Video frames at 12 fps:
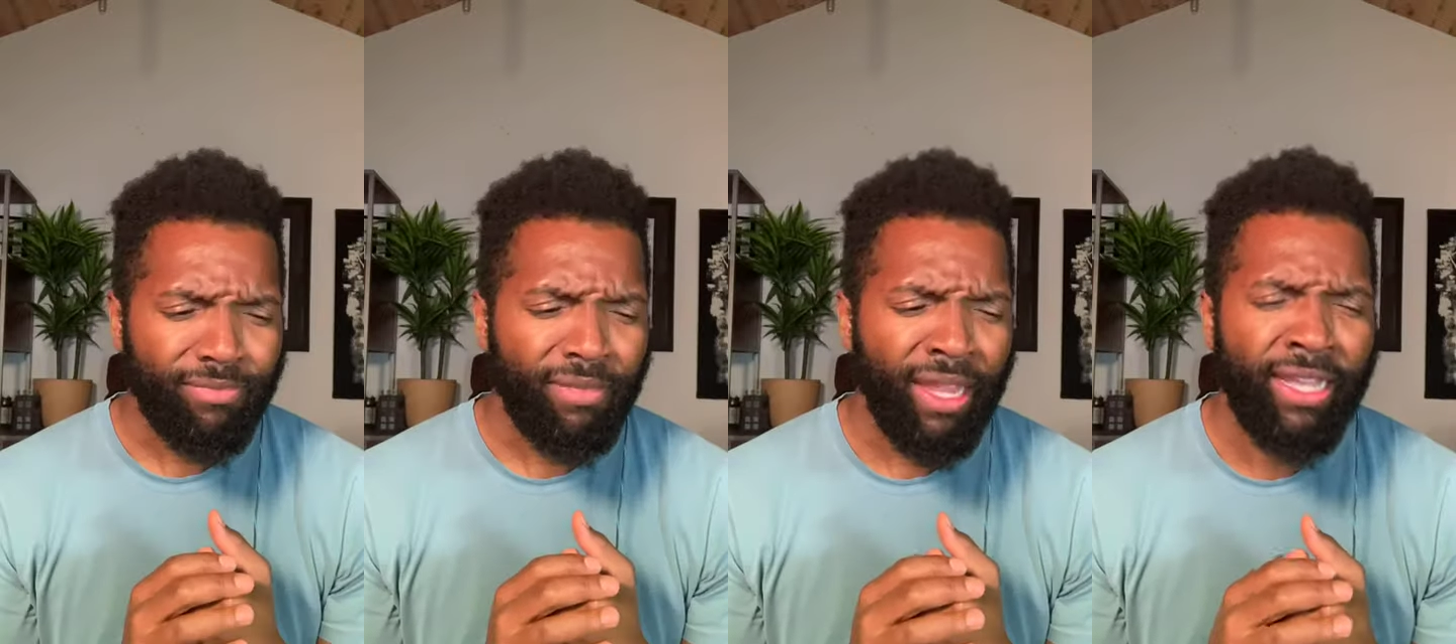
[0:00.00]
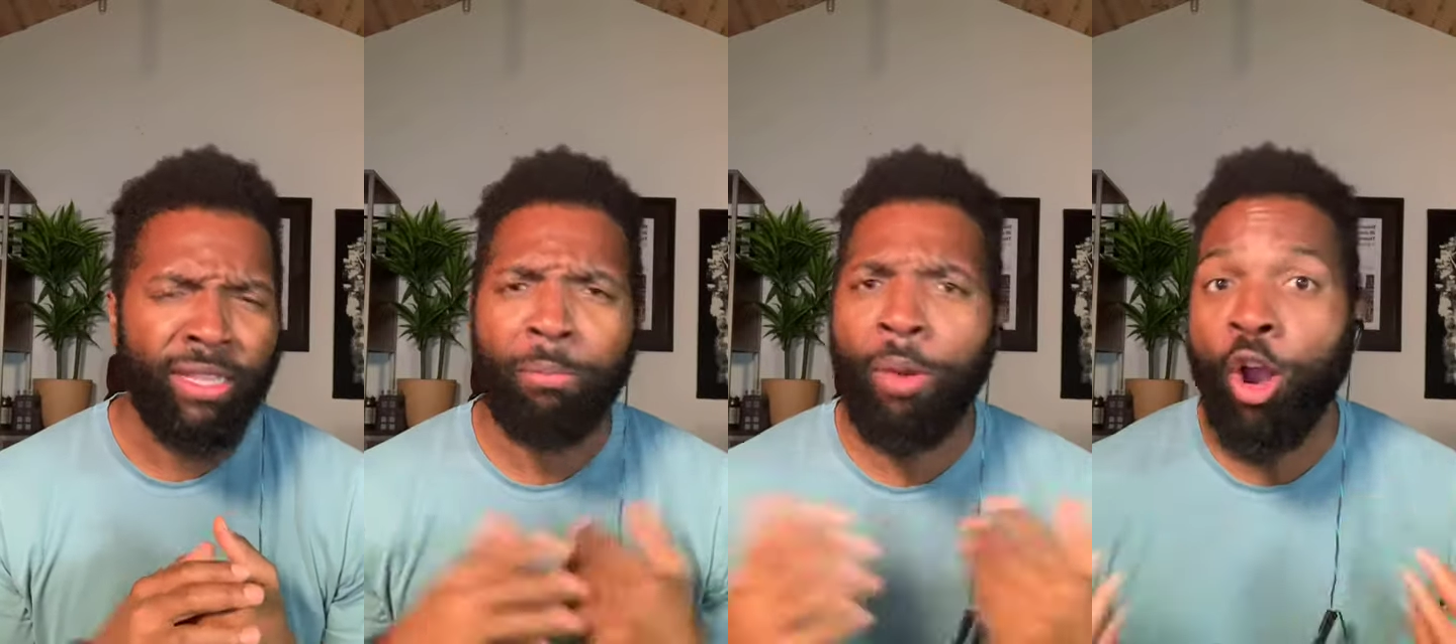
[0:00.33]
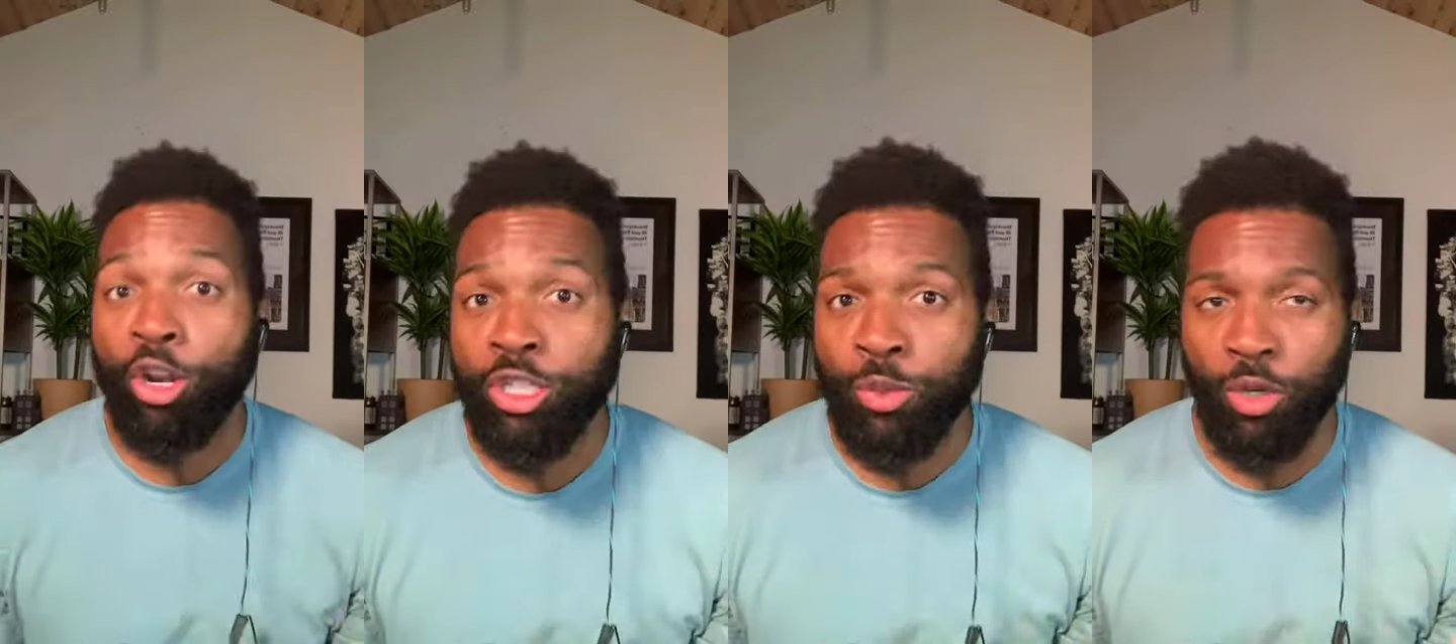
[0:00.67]
and the
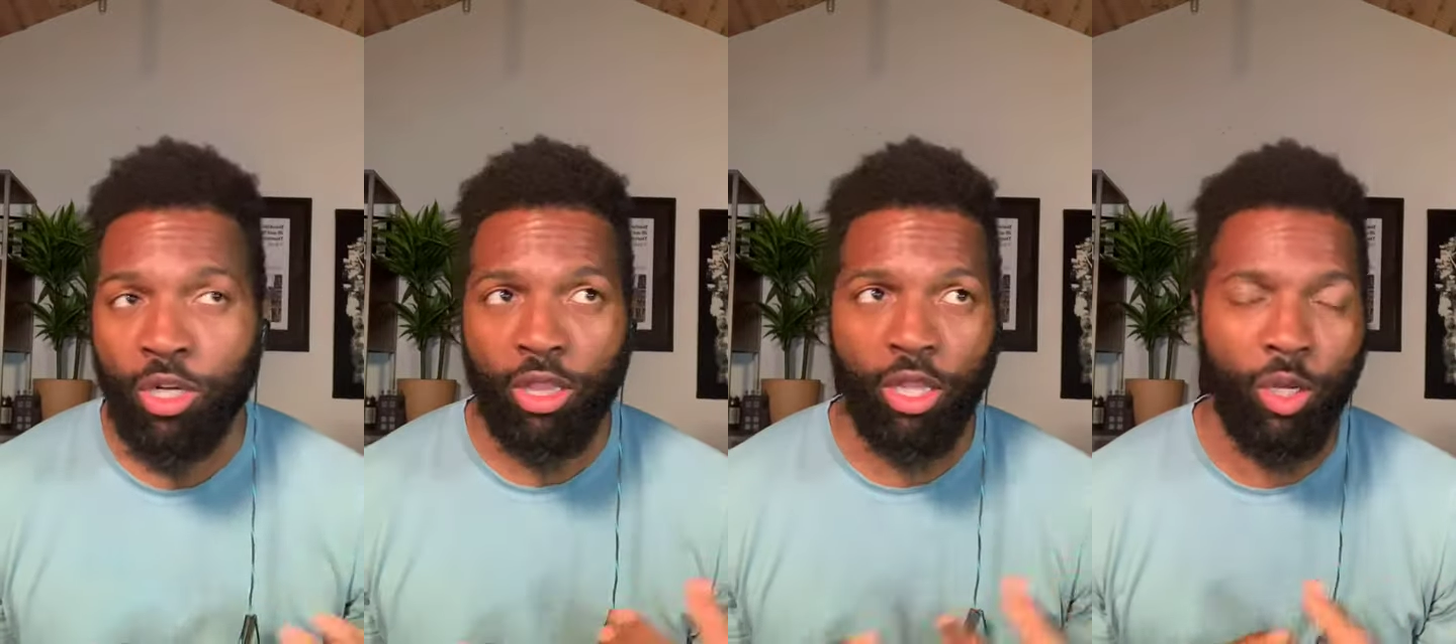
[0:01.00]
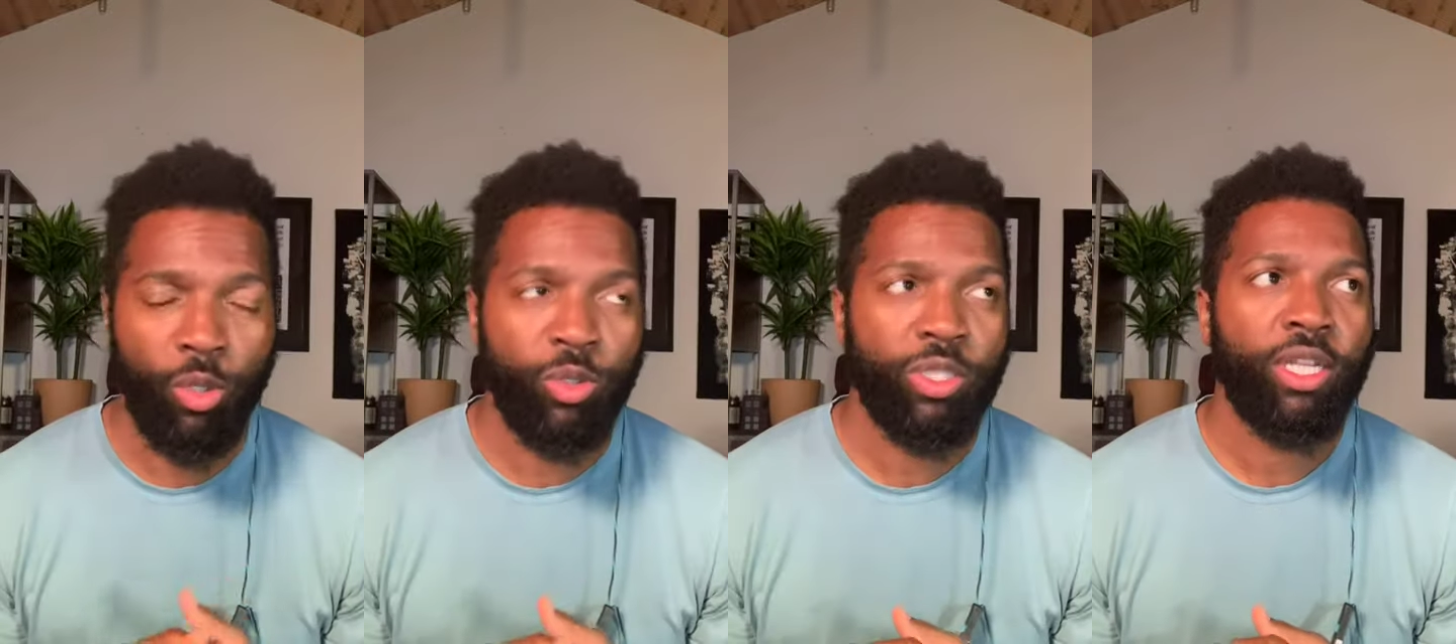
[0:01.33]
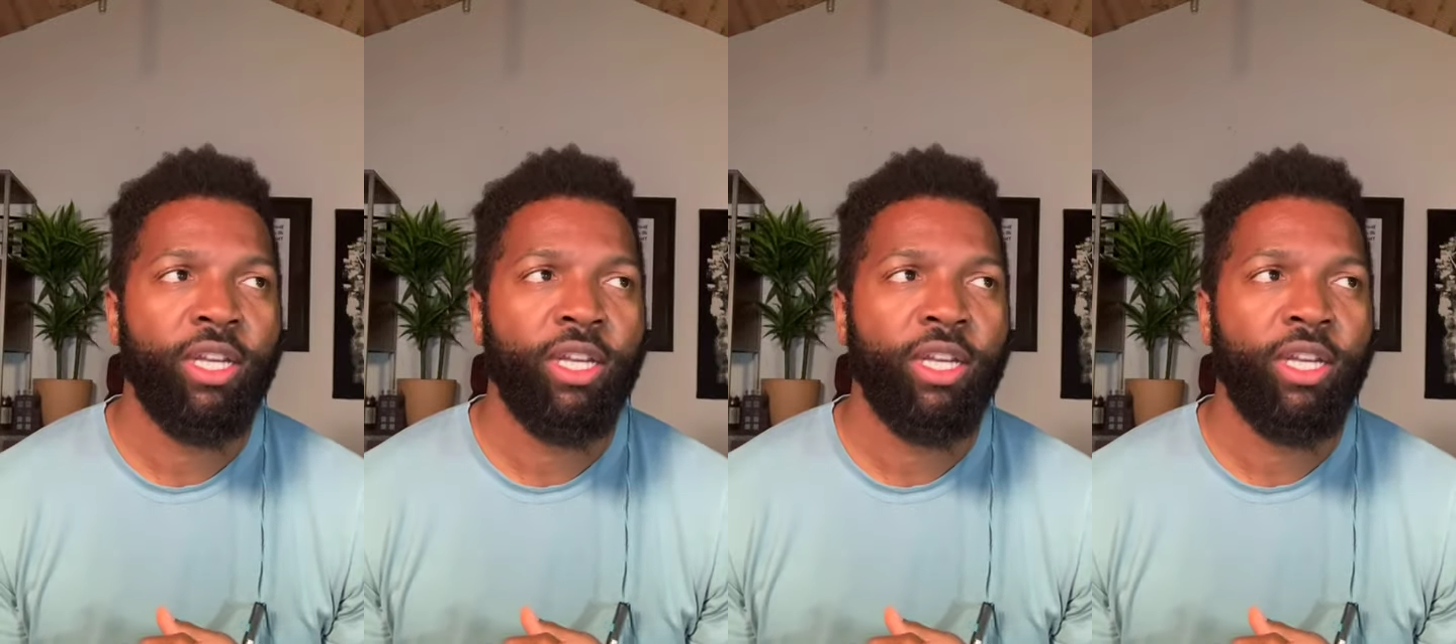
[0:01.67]
parks were closed.